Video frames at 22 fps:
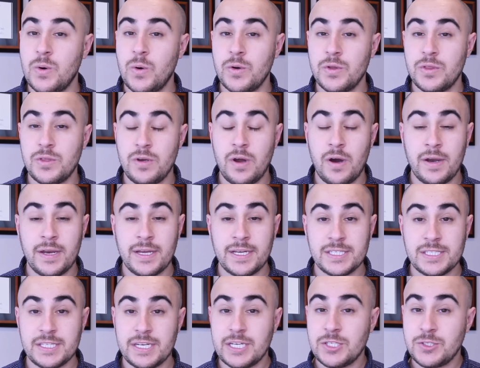
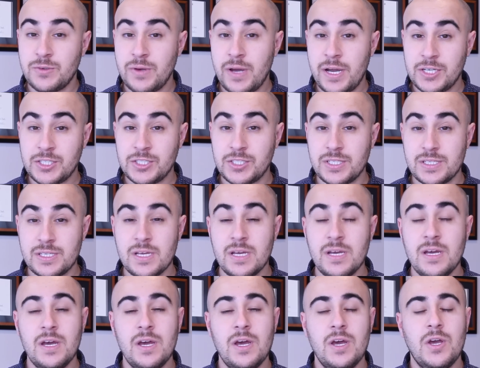orthodontics and extractions